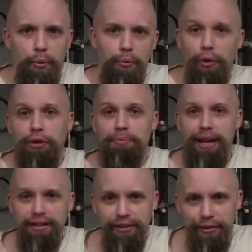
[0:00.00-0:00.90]
Welcome
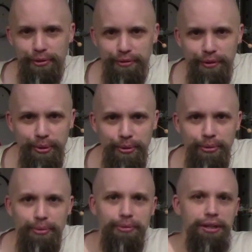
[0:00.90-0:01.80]
back to those of you
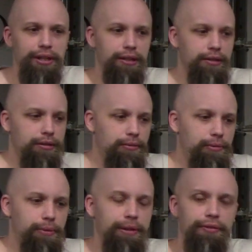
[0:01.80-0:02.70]
who
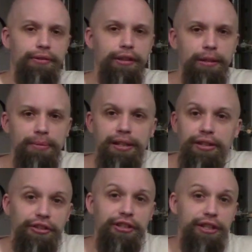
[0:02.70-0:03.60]
went away for a little bit.
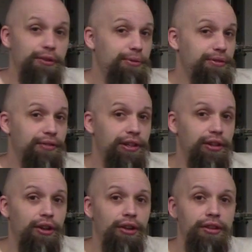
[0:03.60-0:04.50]
As you can tell, it wasn't very
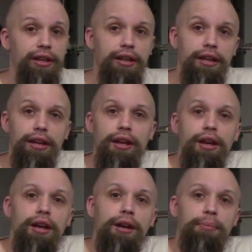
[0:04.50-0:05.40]
long.
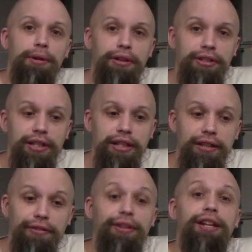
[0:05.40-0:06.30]
But
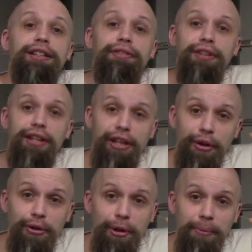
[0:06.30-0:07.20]
if you like the
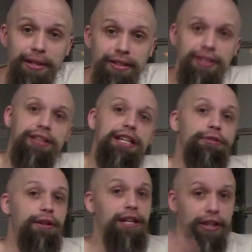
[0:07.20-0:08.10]
video you're about to see,
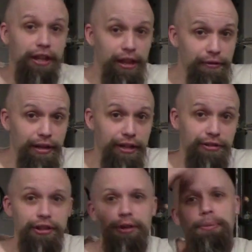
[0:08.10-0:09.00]
or any of the other
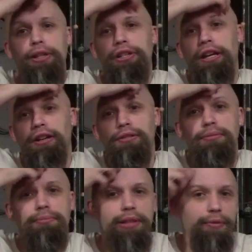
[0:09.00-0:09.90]
videos here on my channel,
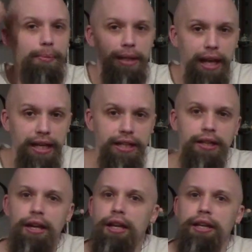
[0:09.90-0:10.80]
give them a like.
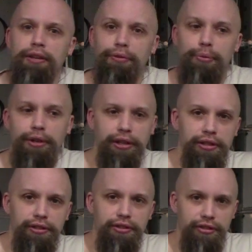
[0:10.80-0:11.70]
If you want
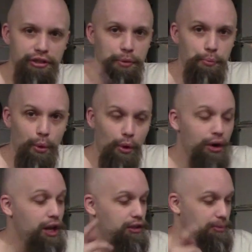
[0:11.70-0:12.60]
to see
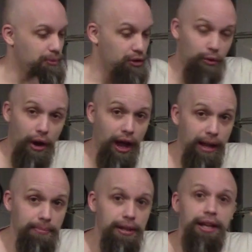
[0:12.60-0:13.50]
more,
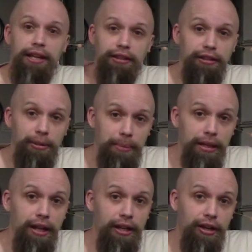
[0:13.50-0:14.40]
subscribe. Hit the little
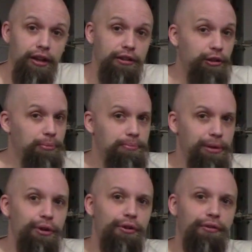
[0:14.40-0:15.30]
bell icon. You'll be
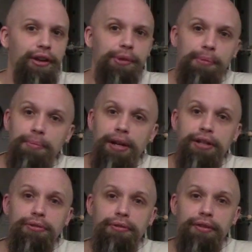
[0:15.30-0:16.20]
notified the moment I
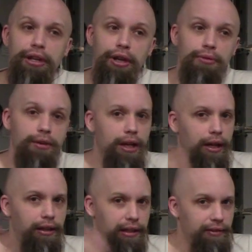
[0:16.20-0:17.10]
do a video.
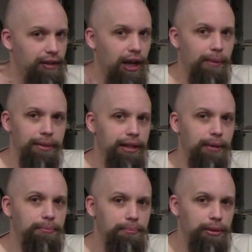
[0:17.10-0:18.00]
Leave a comment
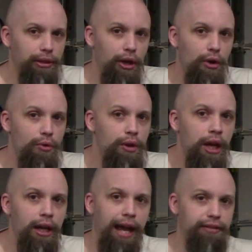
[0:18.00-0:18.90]
down below
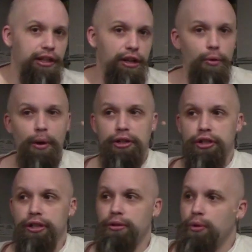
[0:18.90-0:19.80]
asking a
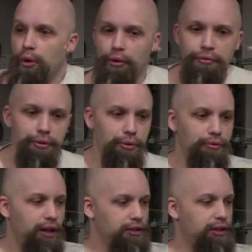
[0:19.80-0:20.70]
question, or if
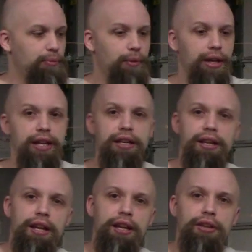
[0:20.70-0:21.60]
you've got some way
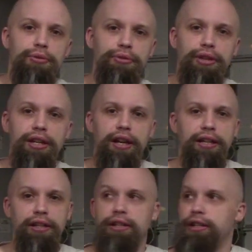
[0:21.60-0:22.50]
you think I
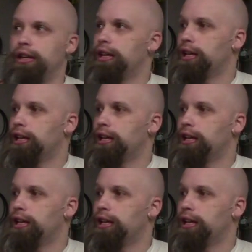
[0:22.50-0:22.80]
can